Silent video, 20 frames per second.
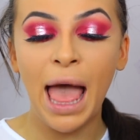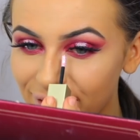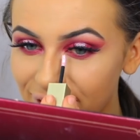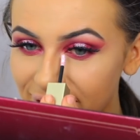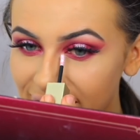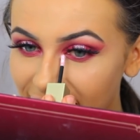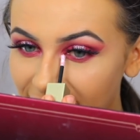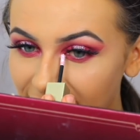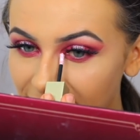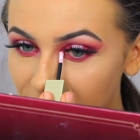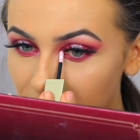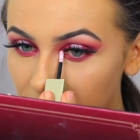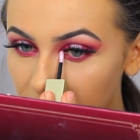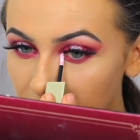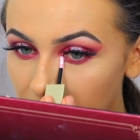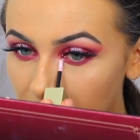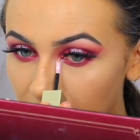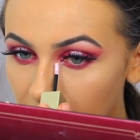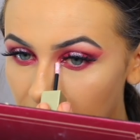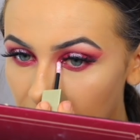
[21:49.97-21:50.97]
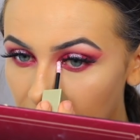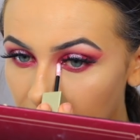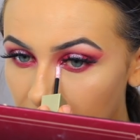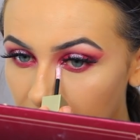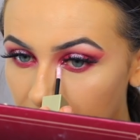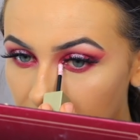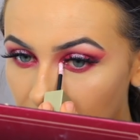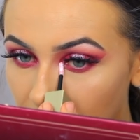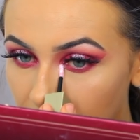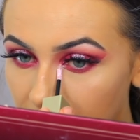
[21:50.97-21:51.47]
and we're going to add this to our
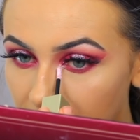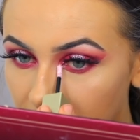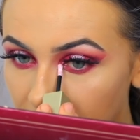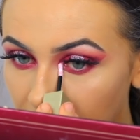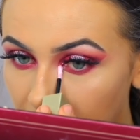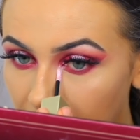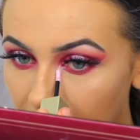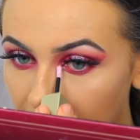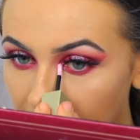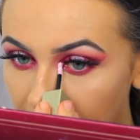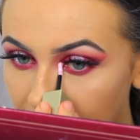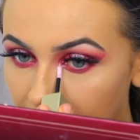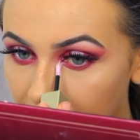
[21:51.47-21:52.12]
inner corner.